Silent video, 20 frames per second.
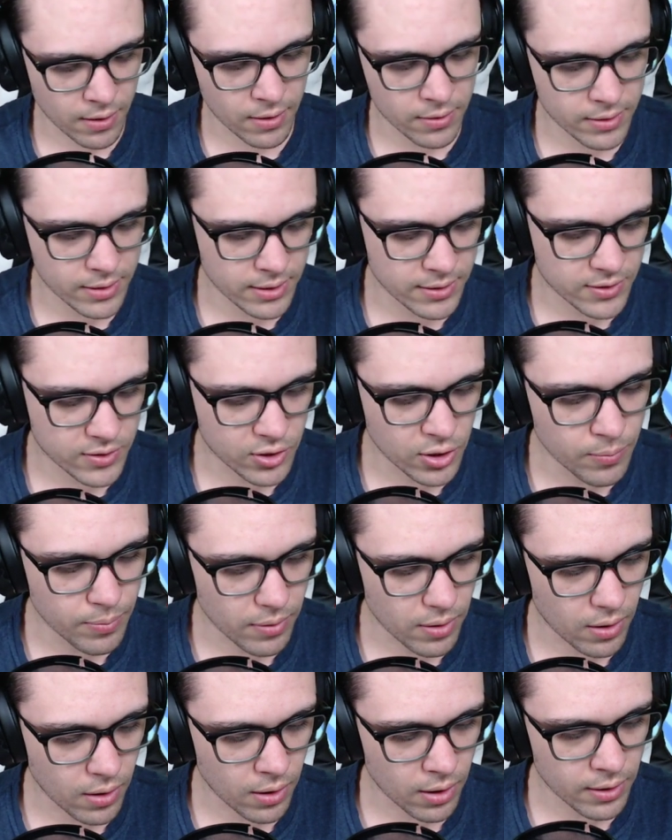the super
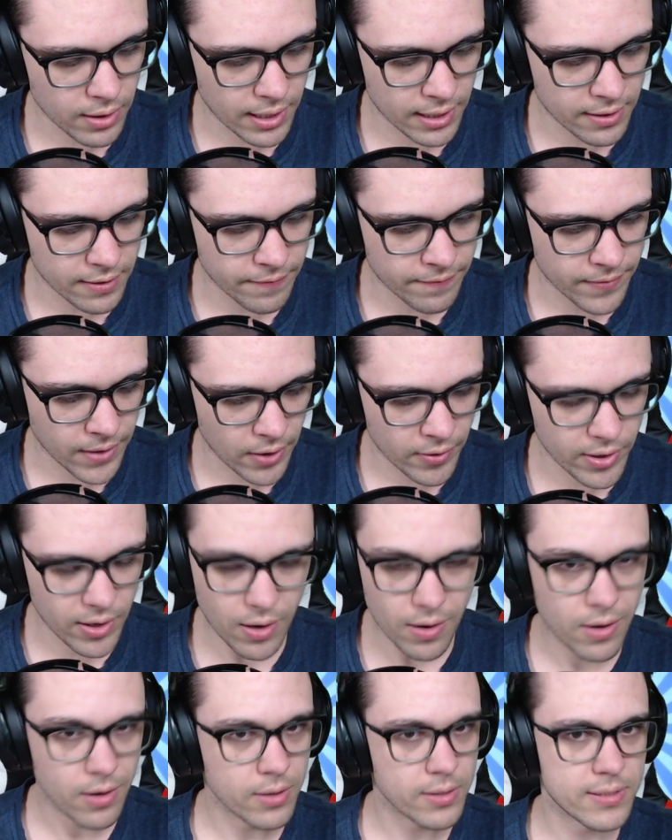hard and the very
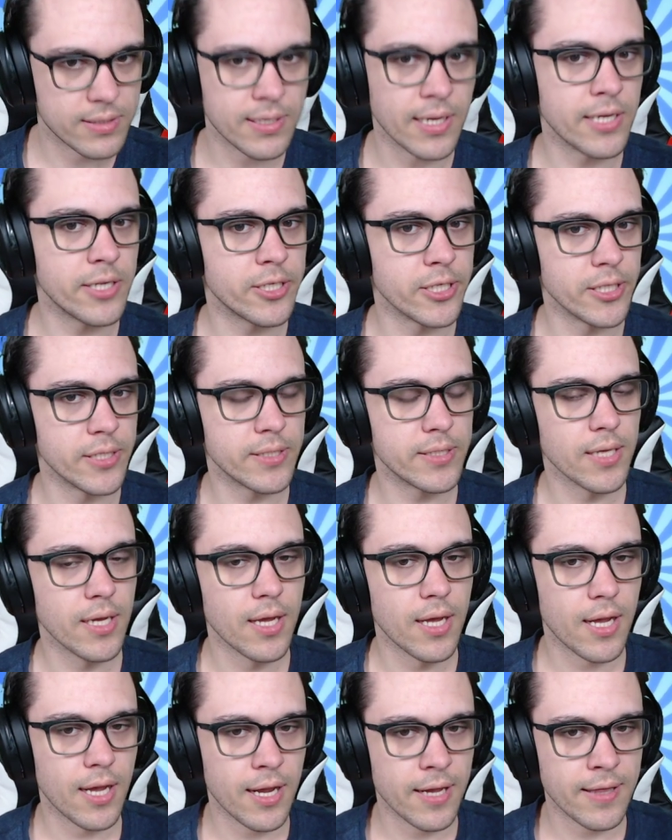hard stages,
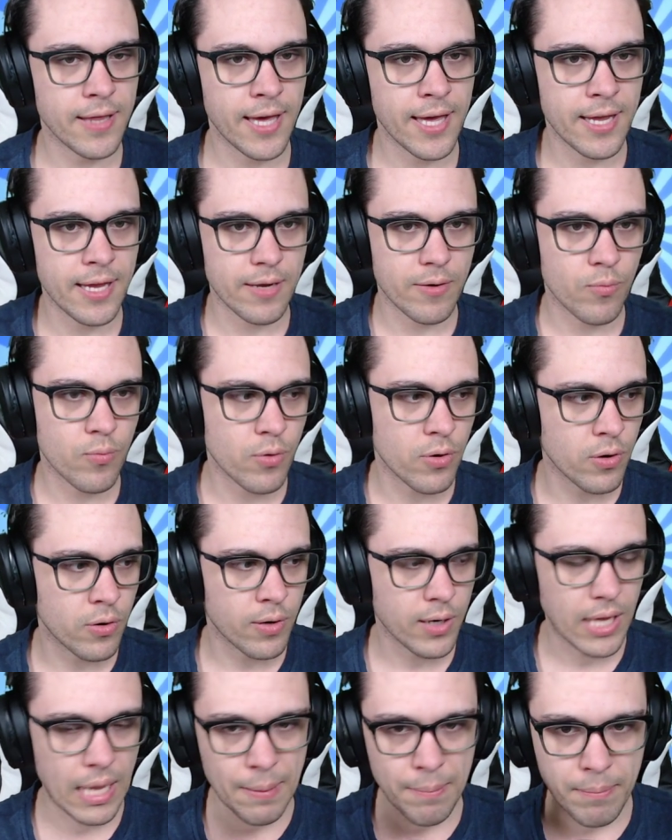they will
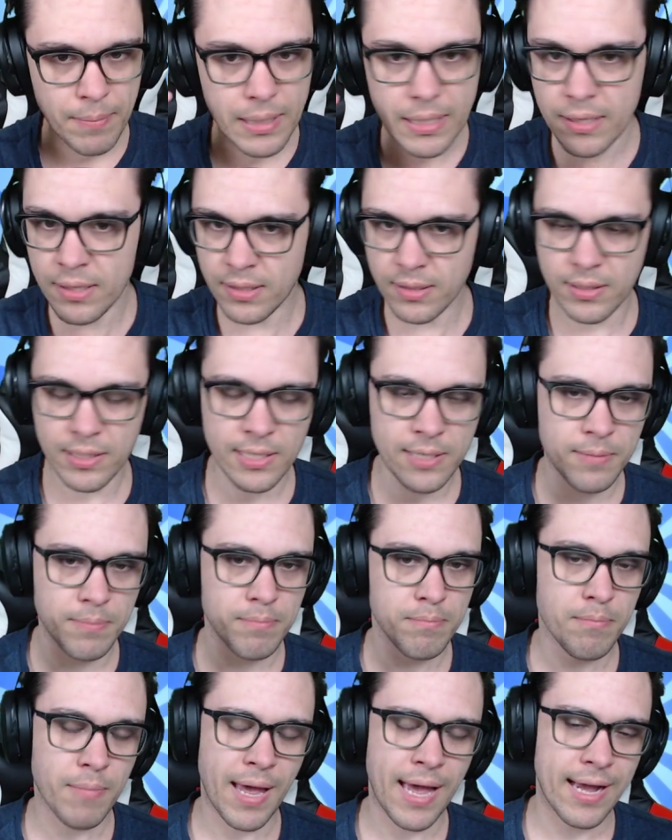immediately
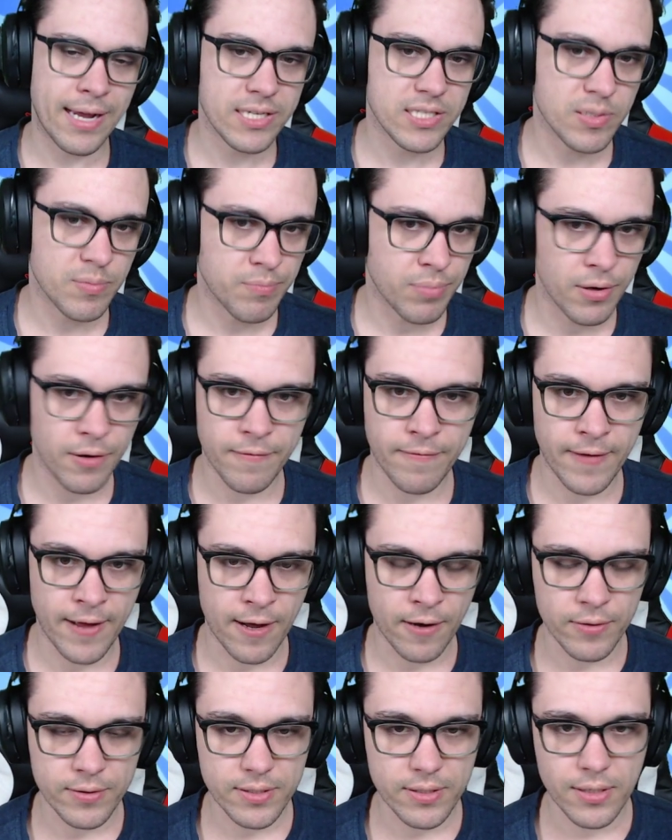max buff
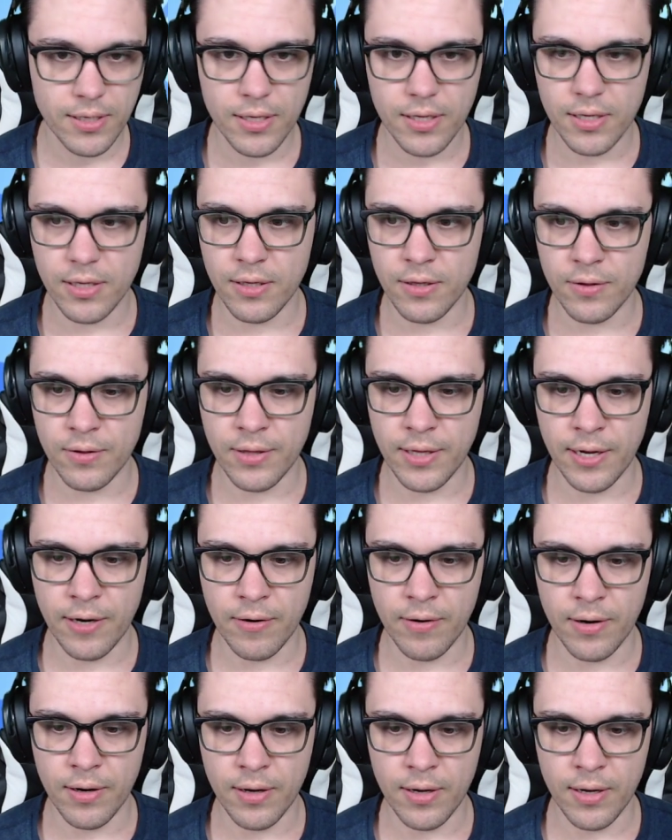out
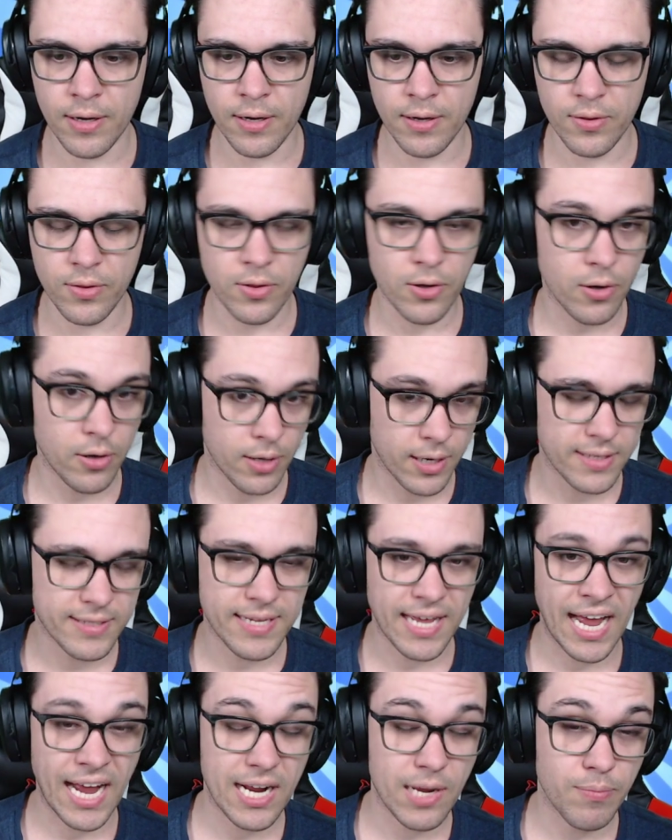their
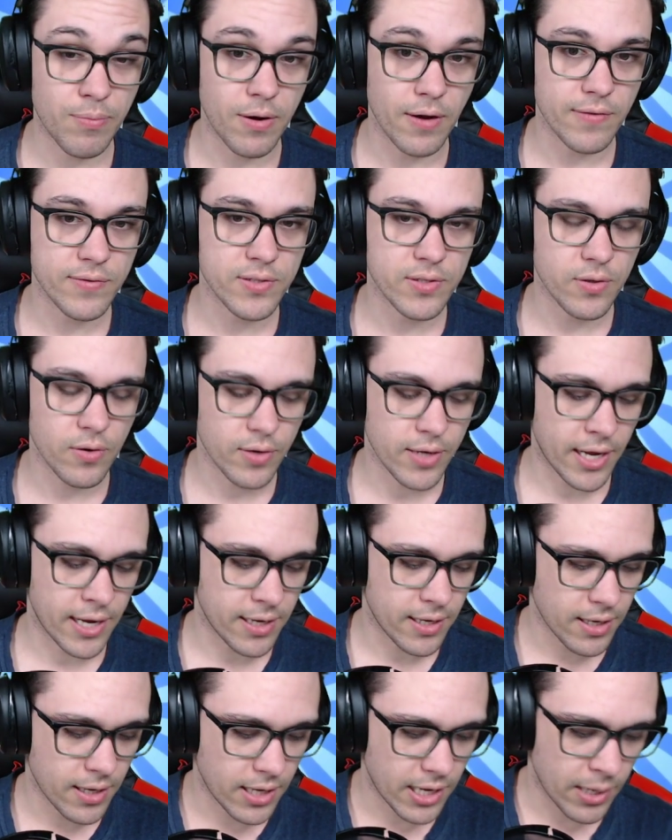attack buffs, okay?
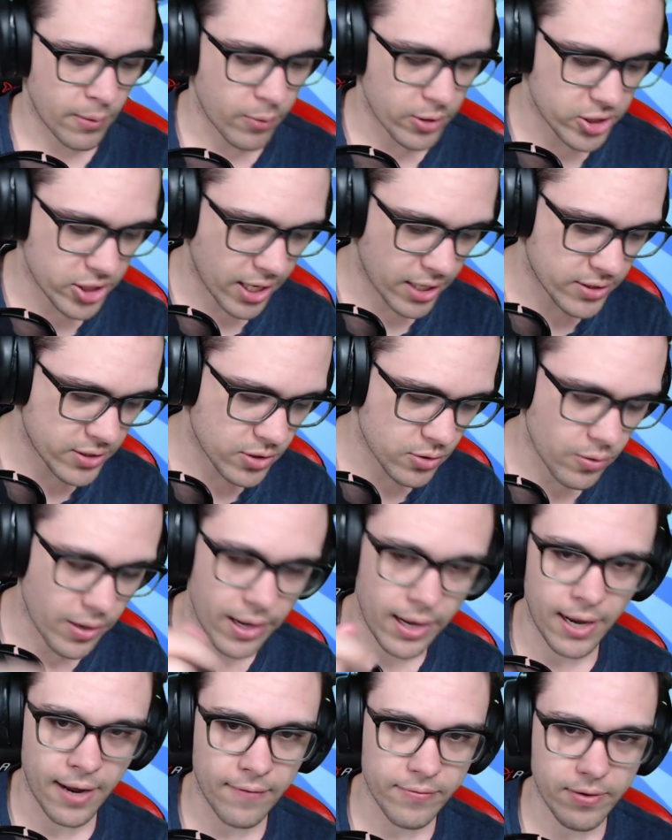In which case you
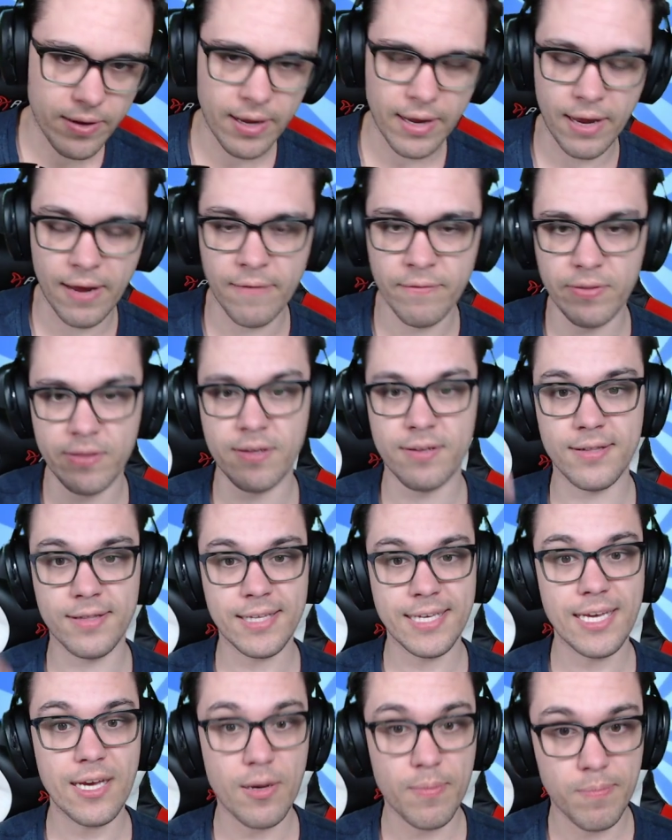have to have the
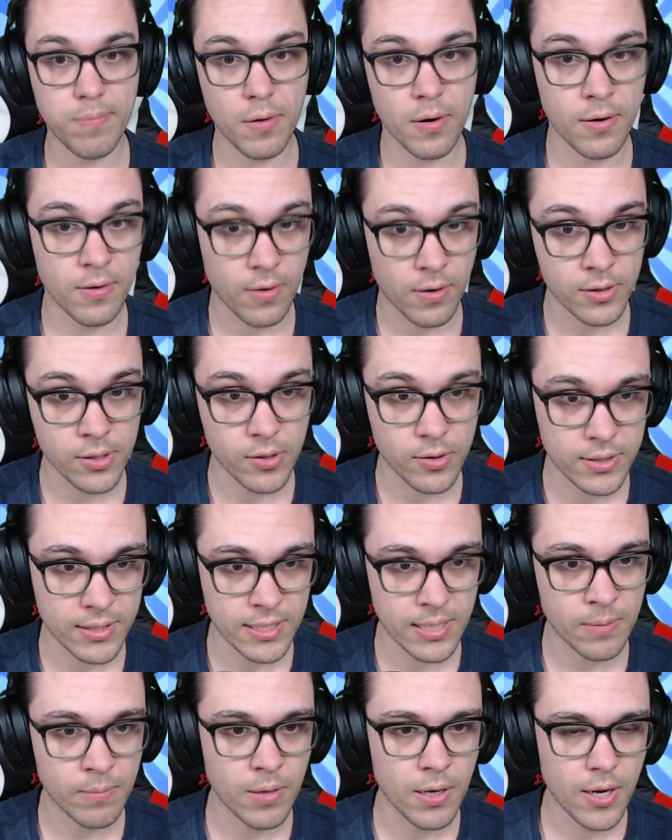Liepard on your
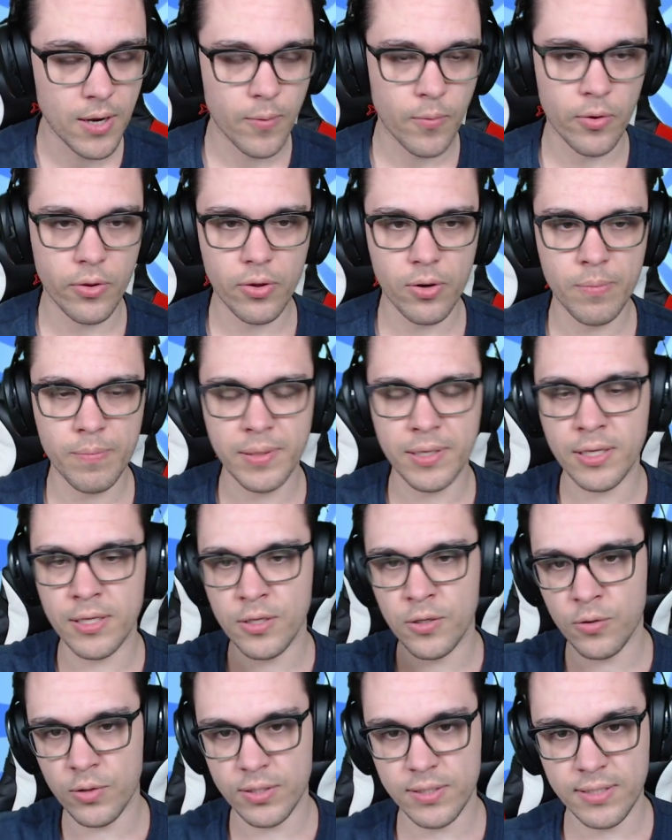team, whether it be
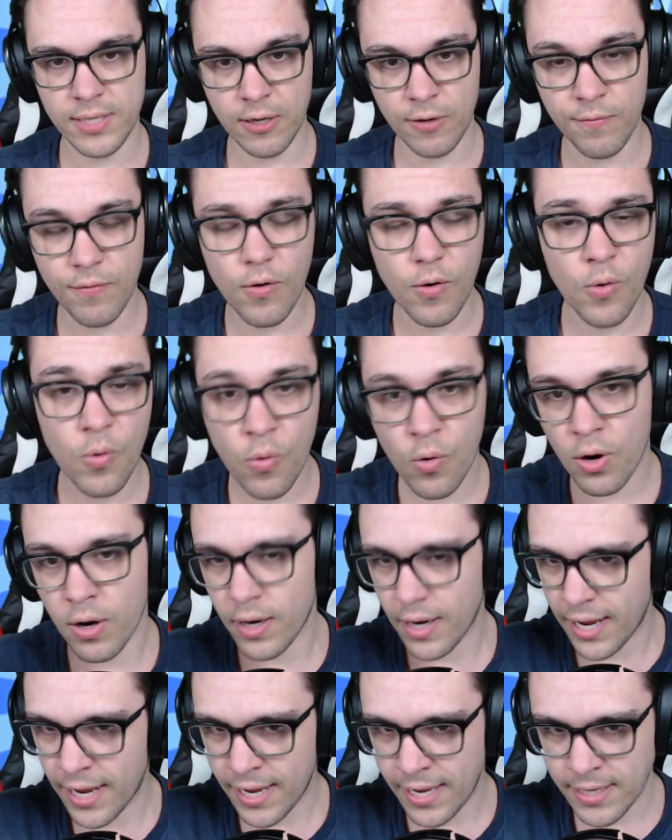yourself or
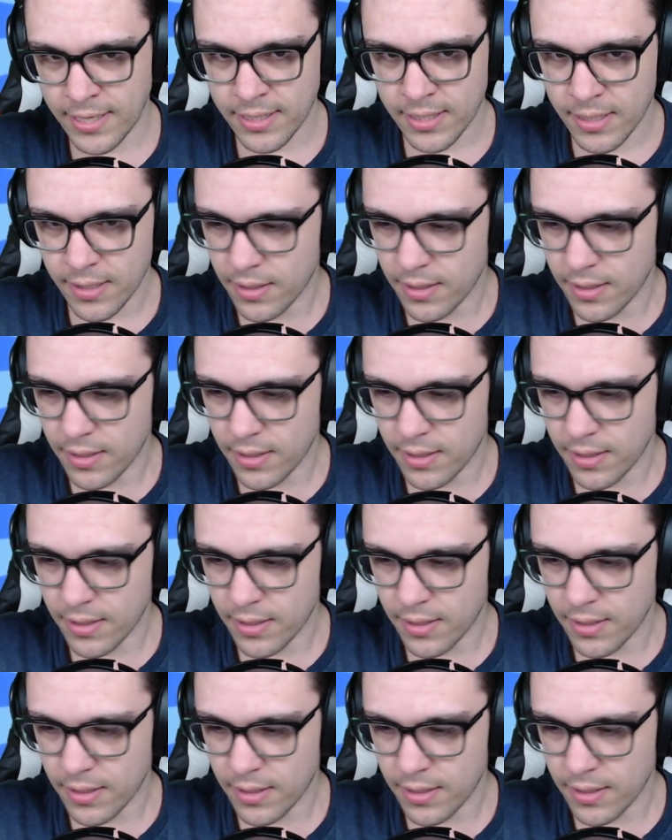a